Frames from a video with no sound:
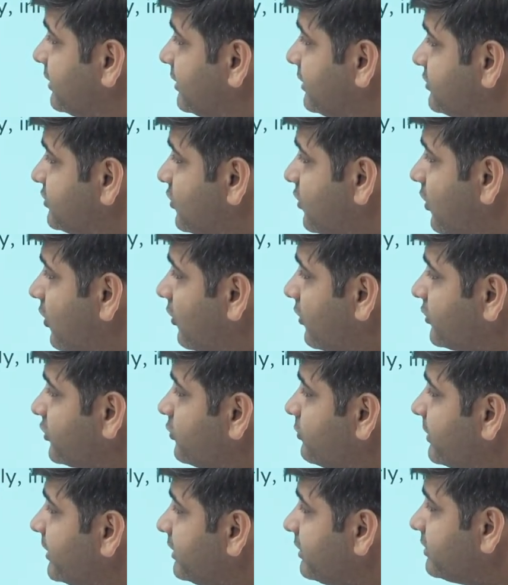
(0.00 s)
So
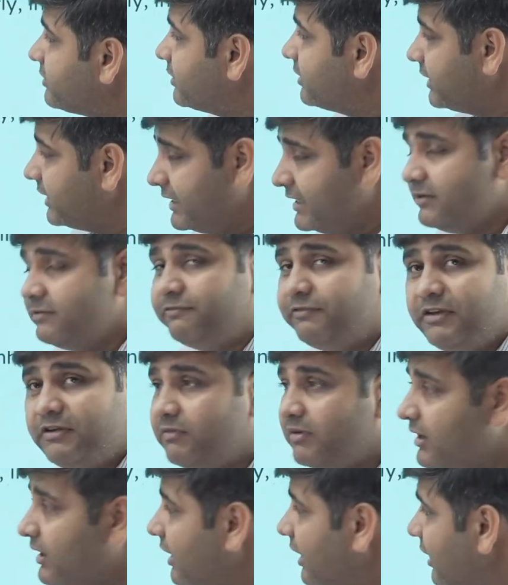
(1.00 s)
argument in
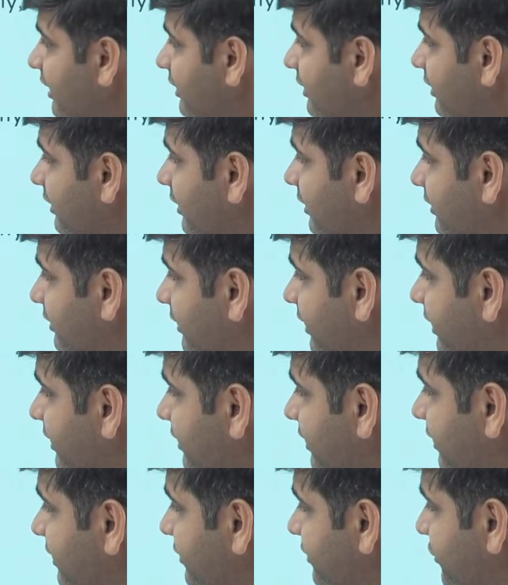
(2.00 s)
favor are that
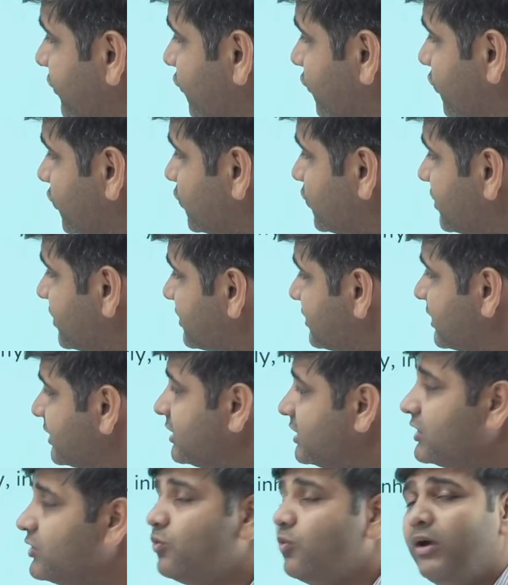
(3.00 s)
it reduces
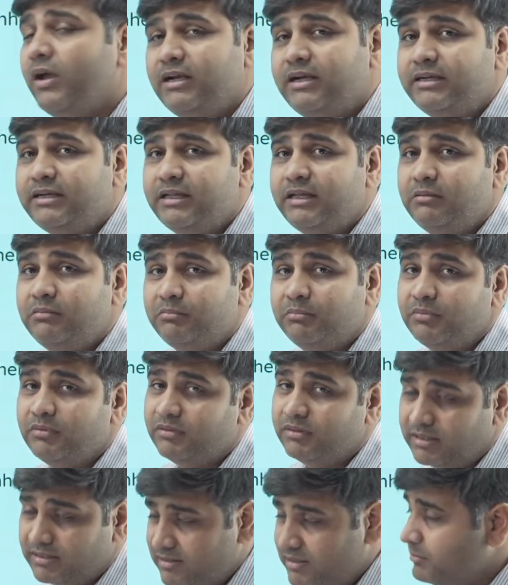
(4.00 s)
inequality.
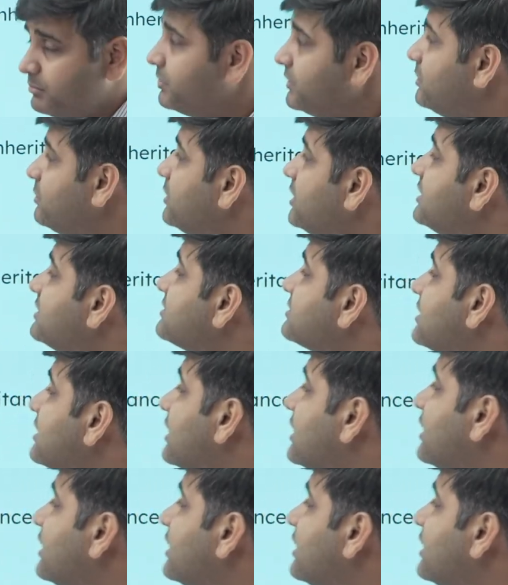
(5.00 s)
That simply means